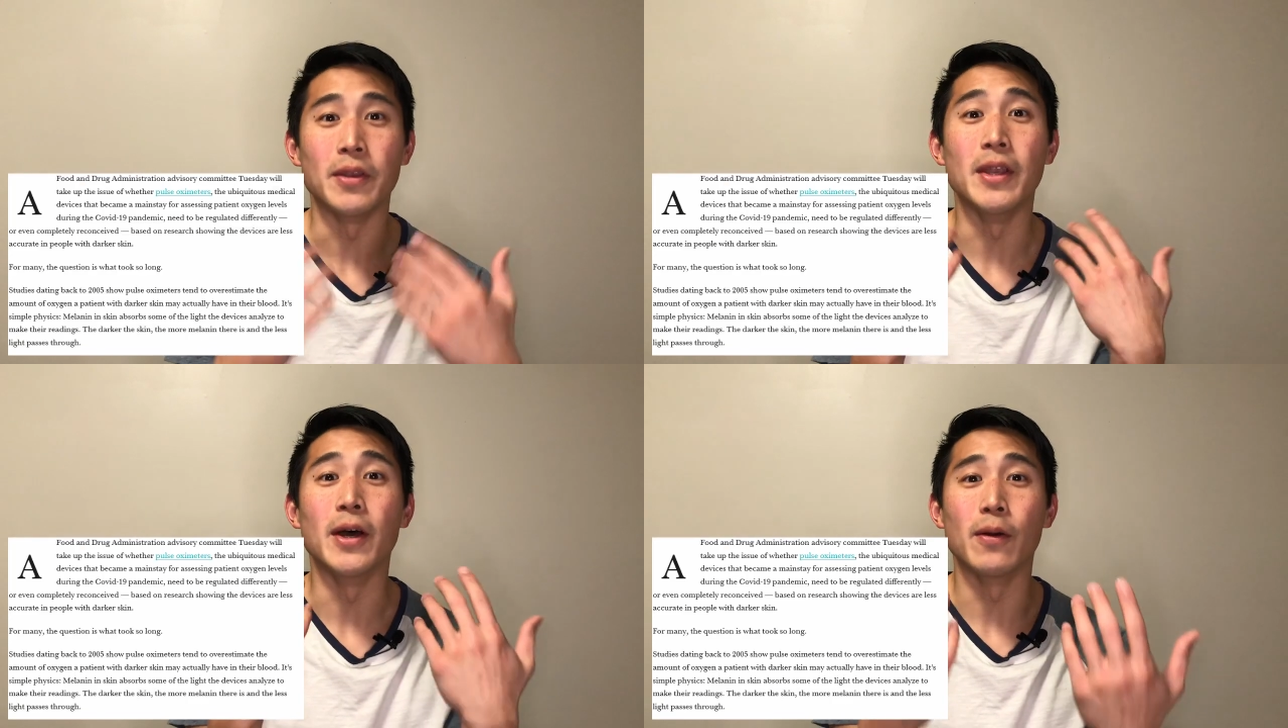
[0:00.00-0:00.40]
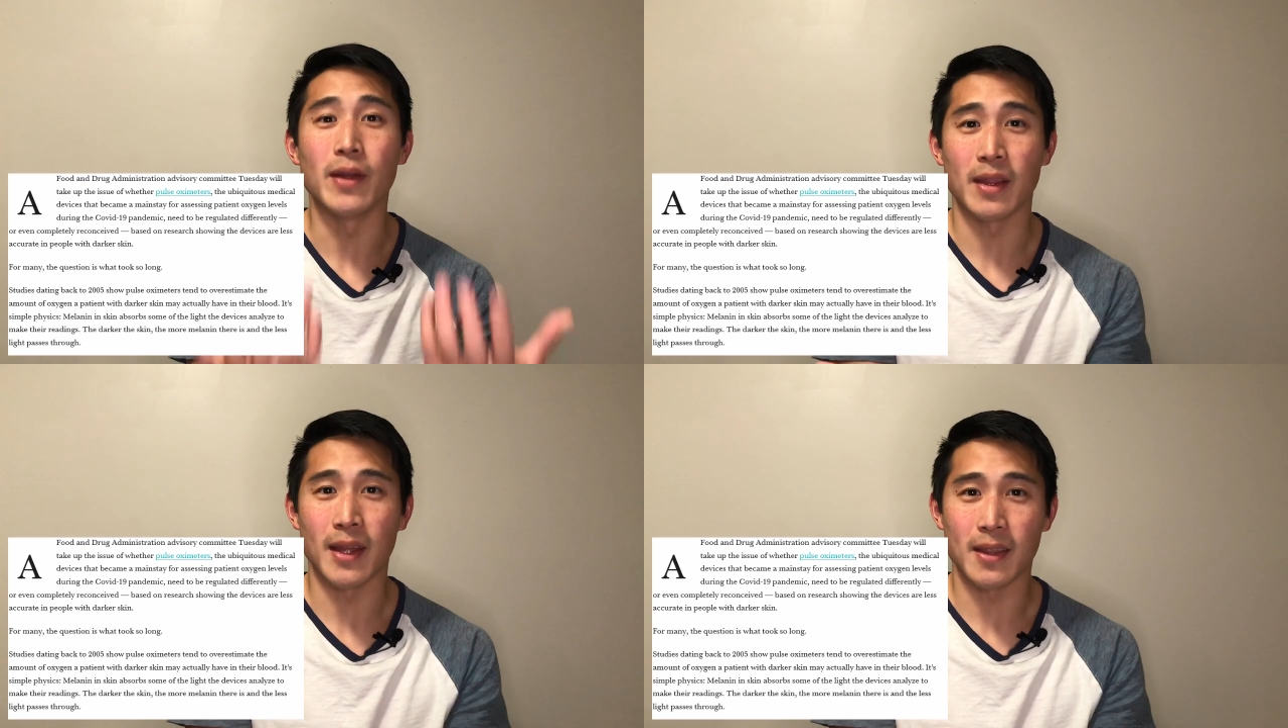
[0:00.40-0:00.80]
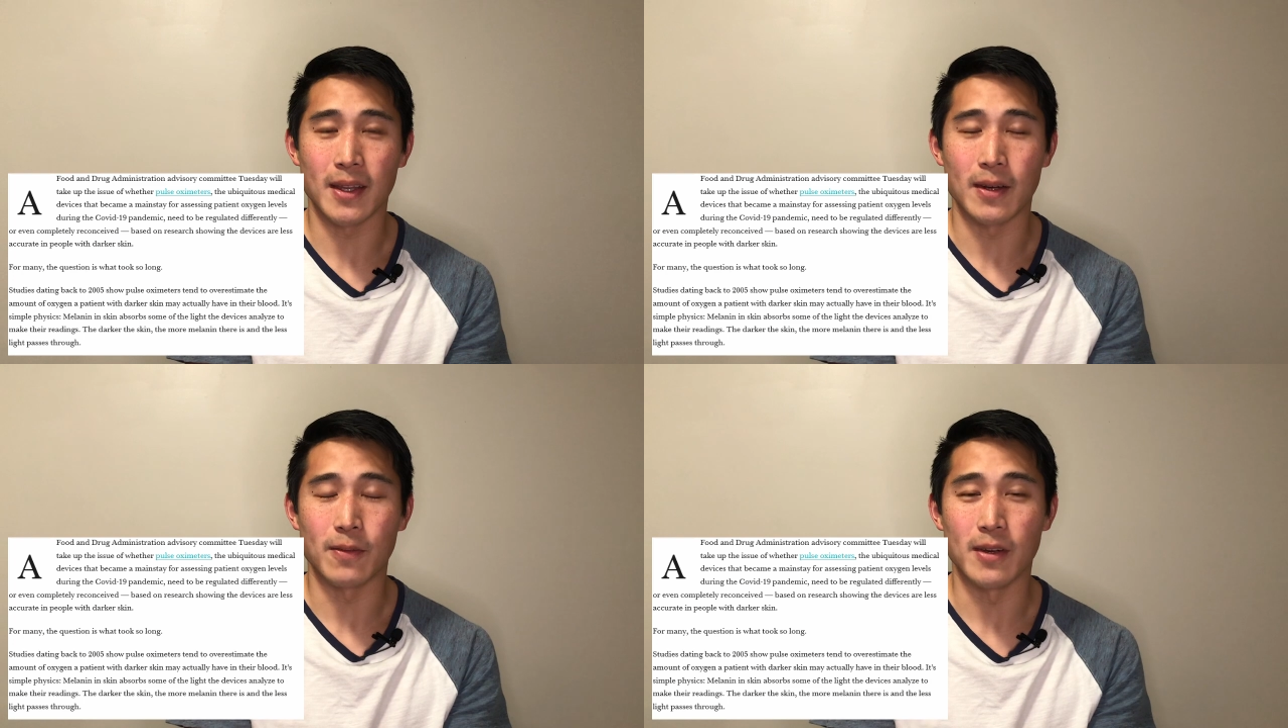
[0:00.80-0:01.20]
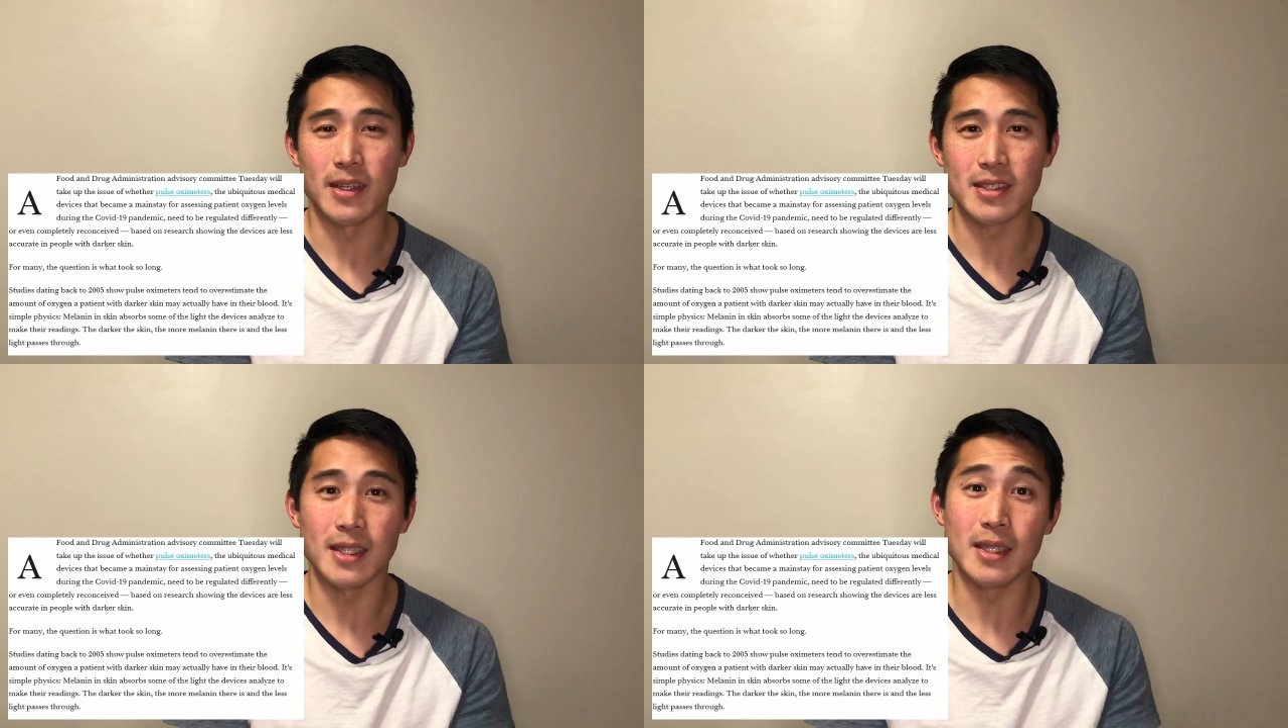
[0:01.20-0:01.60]
knowing that there
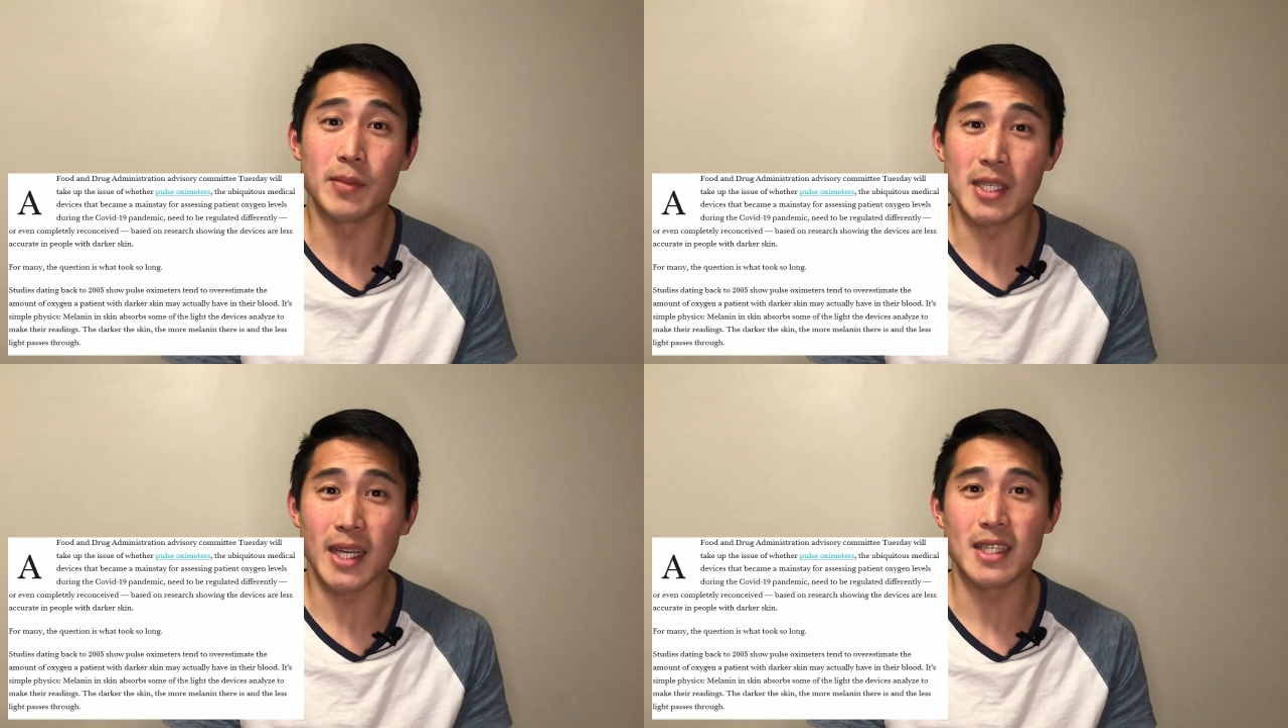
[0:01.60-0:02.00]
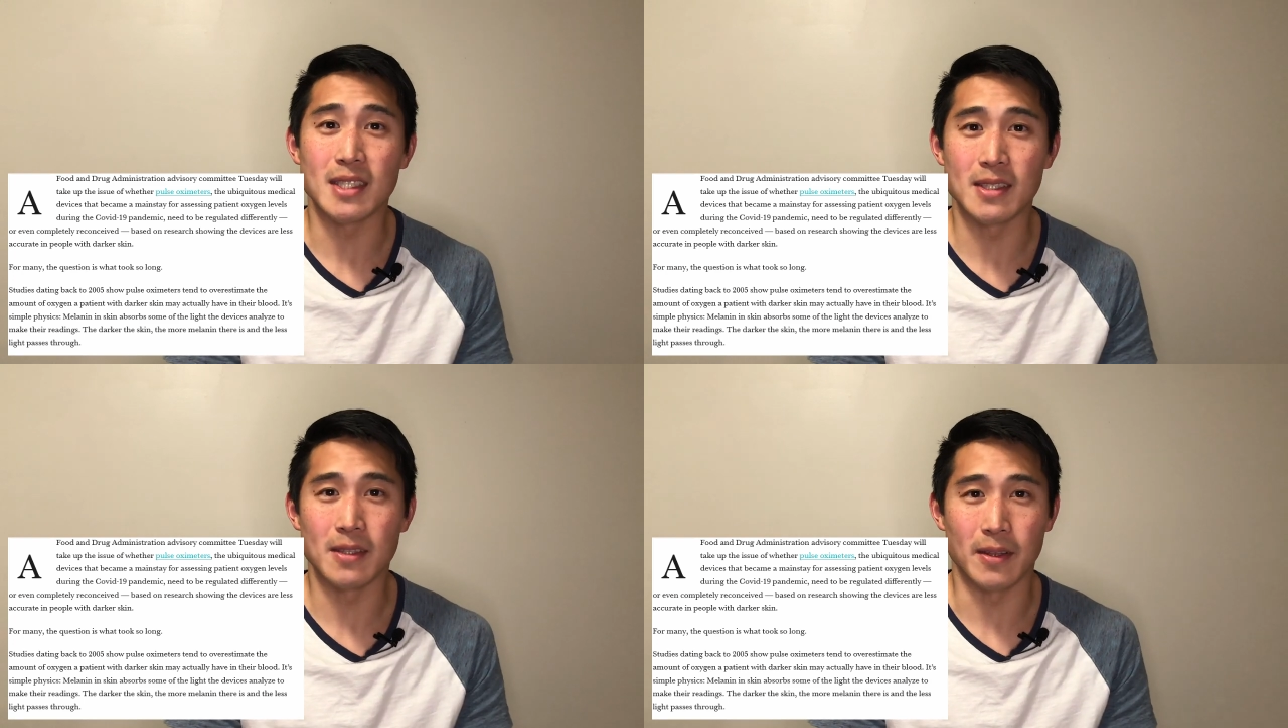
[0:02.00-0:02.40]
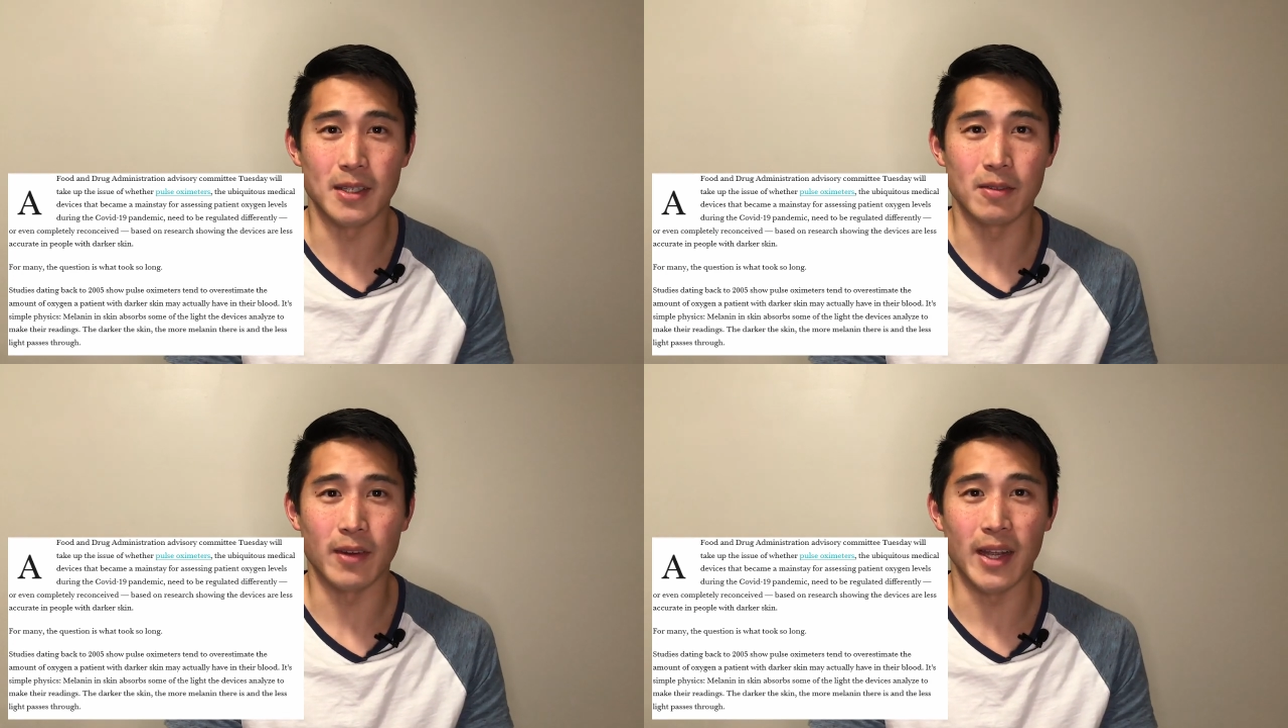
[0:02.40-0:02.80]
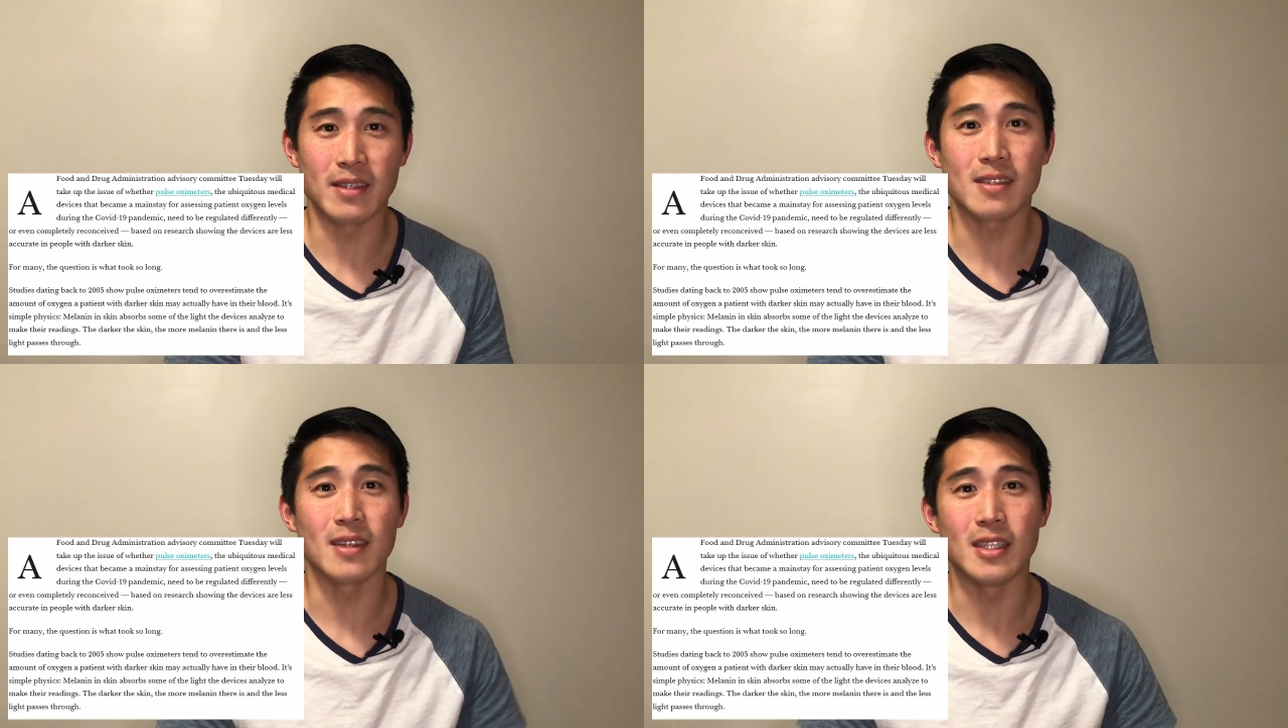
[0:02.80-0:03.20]
was a limitation to their device,